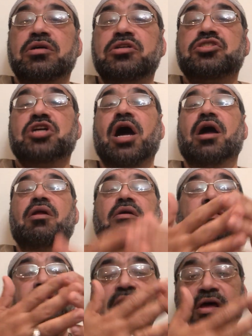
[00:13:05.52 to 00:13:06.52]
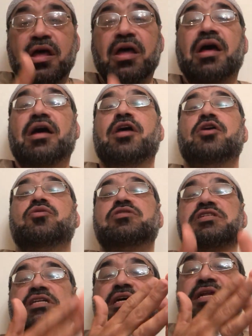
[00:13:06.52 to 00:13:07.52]
Charlotte,
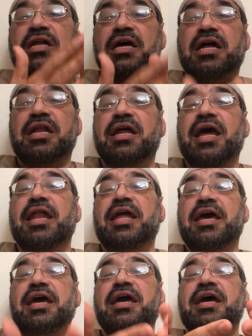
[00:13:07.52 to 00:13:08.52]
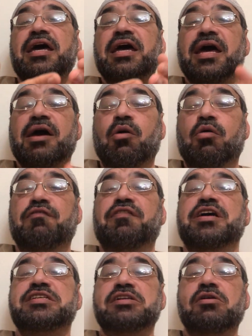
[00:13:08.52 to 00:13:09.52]
Houston, and LA or
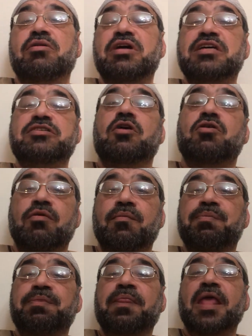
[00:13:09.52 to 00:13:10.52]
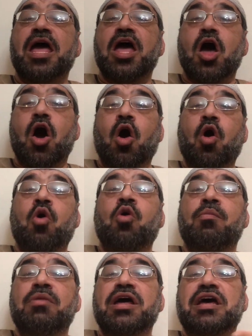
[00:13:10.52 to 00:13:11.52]
Fresno is home.
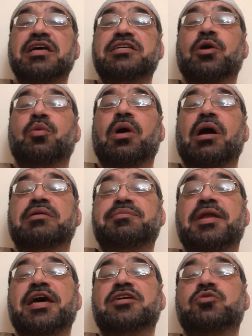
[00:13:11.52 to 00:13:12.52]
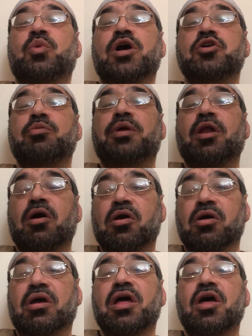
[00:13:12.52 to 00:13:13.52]
Home is a place where you
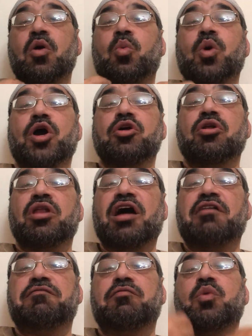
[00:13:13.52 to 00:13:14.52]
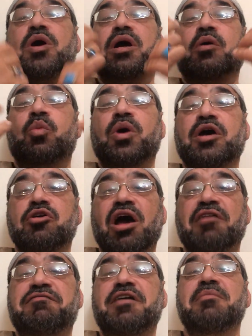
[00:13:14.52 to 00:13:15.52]
belong, where you love, where you
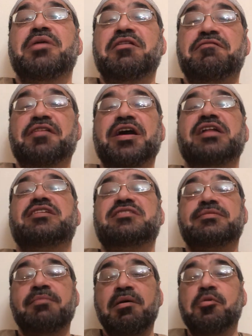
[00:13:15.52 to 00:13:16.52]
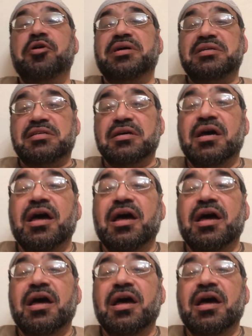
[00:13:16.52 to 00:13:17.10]
have family, friends, memories.